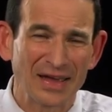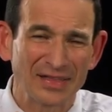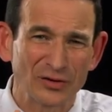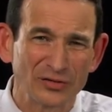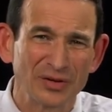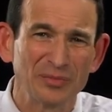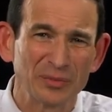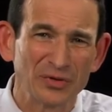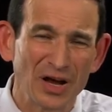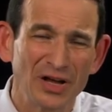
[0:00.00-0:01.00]
get their
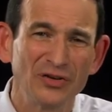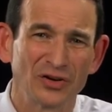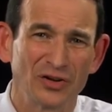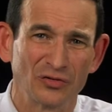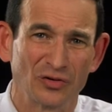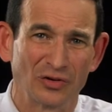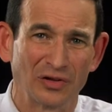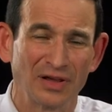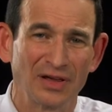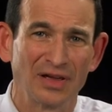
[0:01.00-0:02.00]
symptoms under
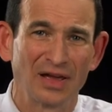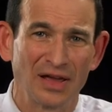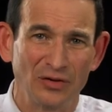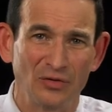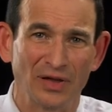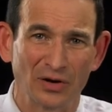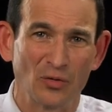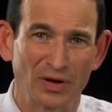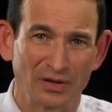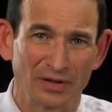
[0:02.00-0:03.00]
control, and do that
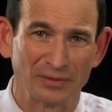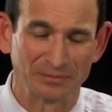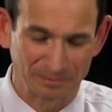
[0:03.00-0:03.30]
quickly.